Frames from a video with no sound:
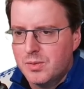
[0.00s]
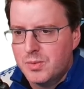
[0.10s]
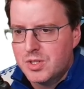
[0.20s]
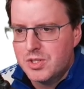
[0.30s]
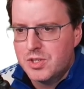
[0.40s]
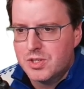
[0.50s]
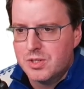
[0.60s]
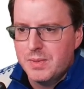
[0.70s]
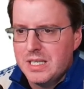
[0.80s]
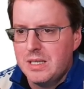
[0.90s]
which is just
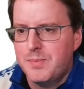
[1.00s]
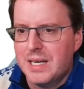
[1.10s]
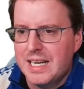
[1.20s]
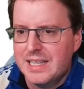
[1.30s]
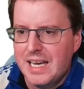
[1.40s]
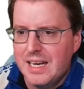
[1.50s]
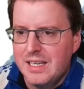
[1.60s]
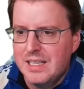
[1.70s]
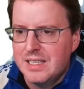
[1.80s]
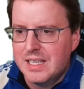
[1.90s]
to manipulate that
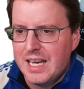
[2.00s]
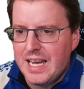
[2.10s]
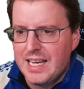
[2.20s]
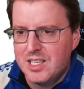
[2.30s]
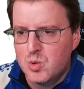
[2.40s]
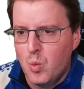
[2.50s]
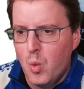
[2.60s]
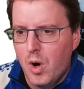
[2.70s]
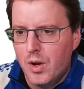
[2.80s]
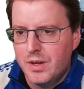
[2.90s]

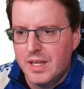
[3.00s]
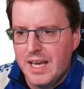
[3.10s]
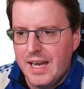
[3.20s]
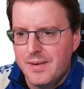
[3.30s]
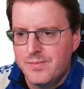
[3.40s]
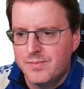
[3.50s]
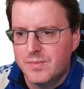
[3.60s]
H1 there.